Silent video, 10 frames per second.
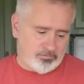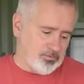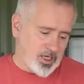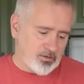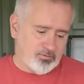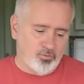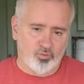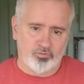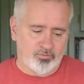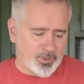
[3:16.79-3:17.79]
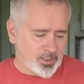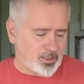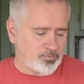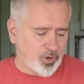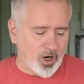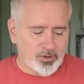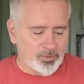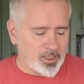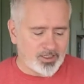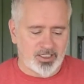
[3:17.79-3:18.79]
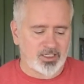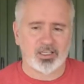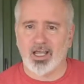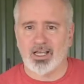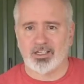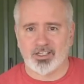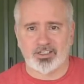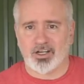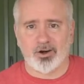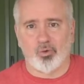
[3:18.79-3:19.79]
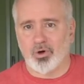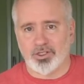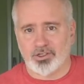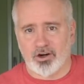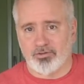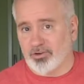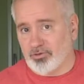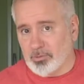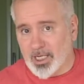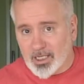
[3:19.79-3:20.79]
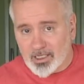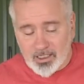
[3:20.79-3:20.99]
well, this is probably just under one serving for me.